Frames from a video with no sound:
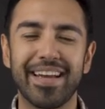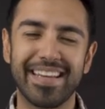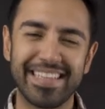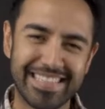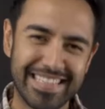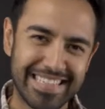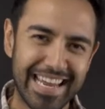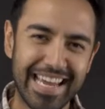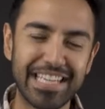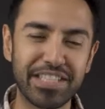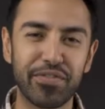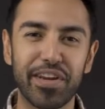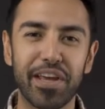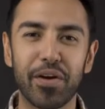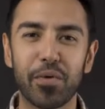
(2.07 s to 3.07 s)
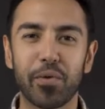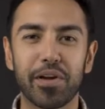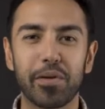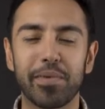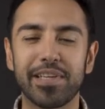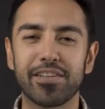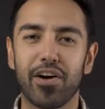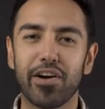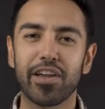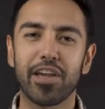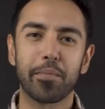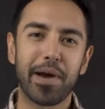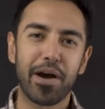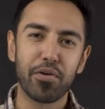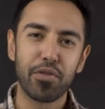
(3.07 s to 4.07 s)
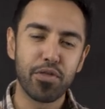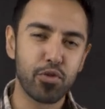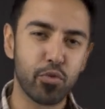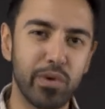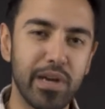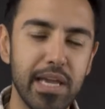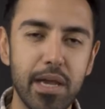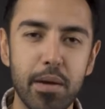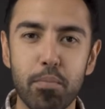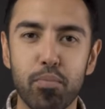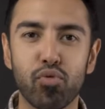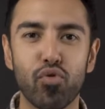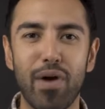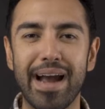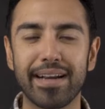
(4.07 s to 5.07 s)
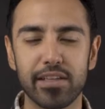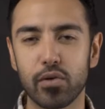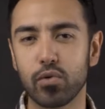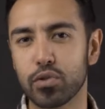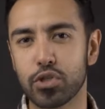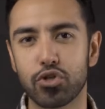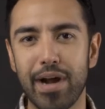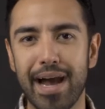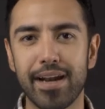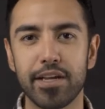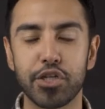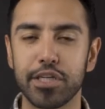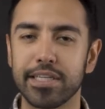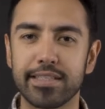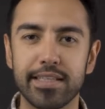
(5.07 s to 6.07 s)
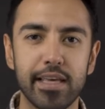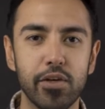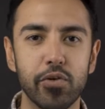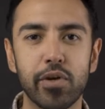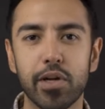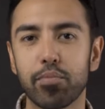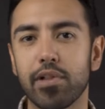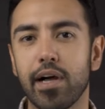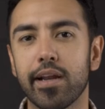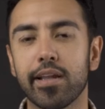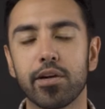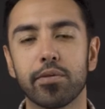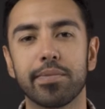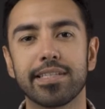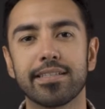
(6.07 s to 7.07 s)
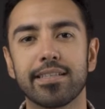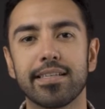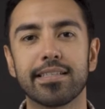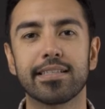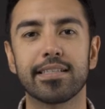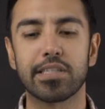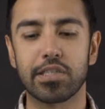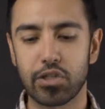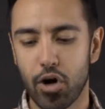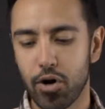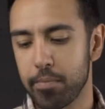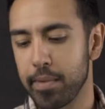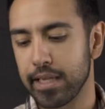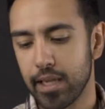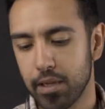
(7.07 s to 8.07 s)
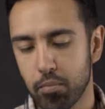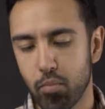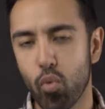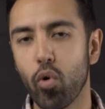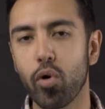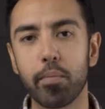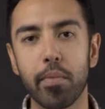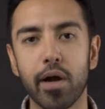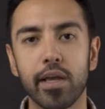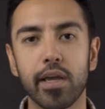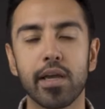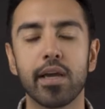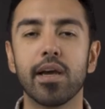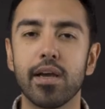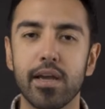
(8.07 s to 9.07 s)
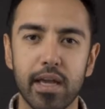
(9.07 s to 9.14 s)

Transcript: And in today's video, we're gonna be talking about three practical strategies that you can apply to your business to start making more money